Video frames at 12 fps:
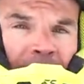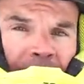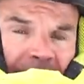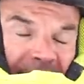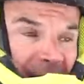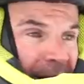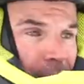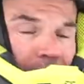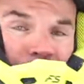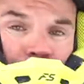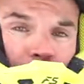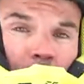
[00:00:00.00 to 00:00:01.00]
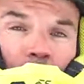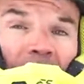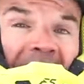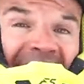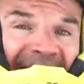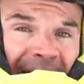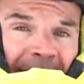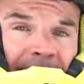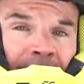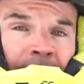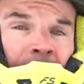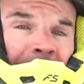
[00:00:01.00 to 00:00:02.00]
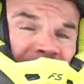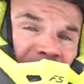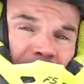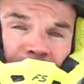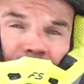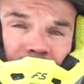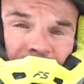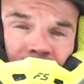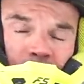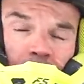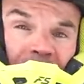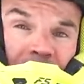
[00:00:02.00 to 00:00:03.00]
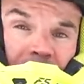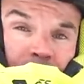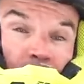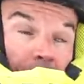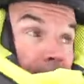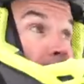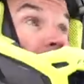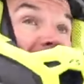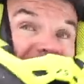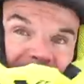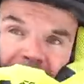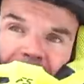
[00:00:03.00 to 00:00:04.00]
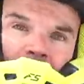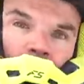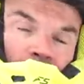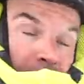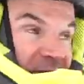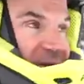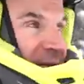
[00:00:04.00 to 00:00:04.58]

I get it on the trail ride in, and some of those situations where, like today, where it's